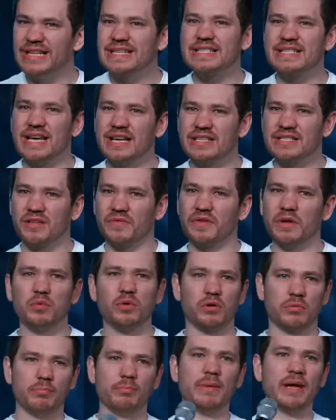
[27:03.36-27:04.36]
in the sense of they
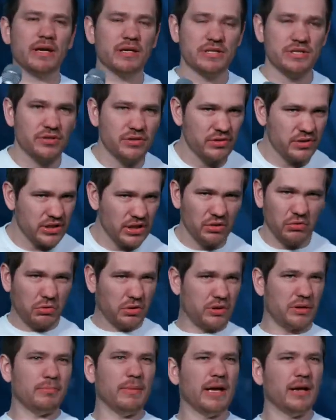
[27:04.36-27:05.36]
weren't ministers,
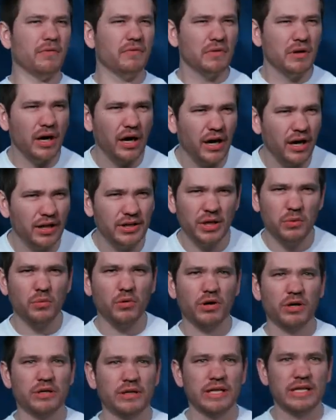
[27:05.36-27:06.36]
anointed men of God. They
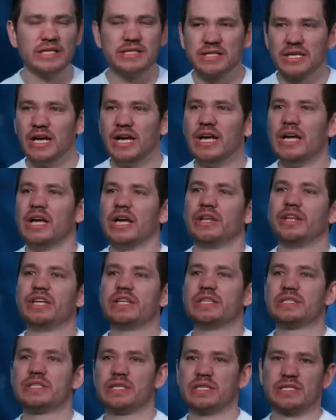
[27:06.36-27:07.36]
weren't these
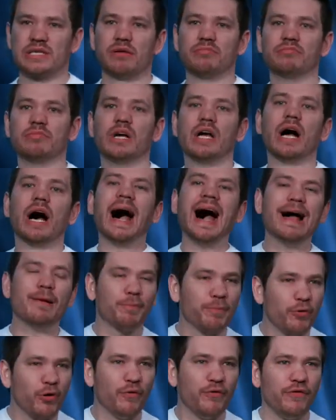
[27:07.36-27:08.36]
some high
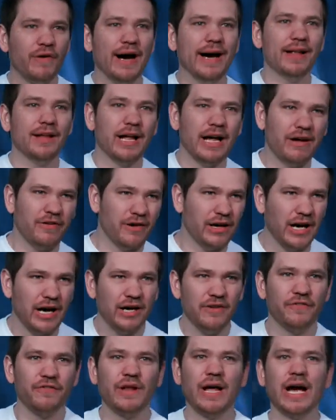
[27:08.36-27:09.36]
profile,
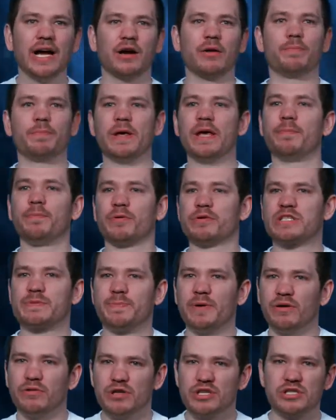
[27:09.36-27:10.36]
high flyer people
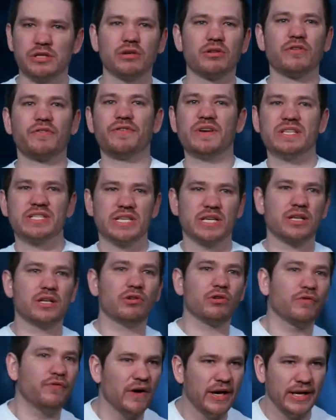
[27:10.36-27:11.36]
spiritually or
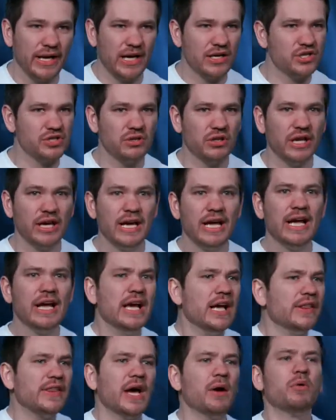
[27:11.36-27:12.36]
physically or financially.
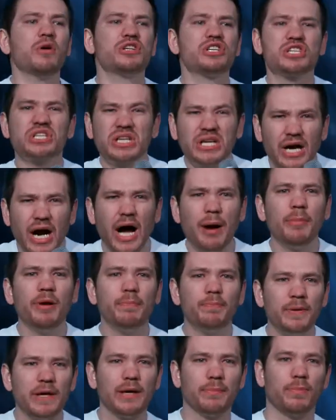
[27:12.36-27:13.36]
They were just
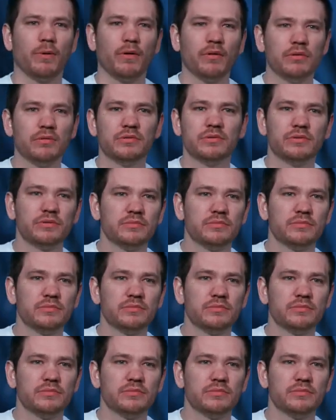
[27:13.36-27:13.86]
common people,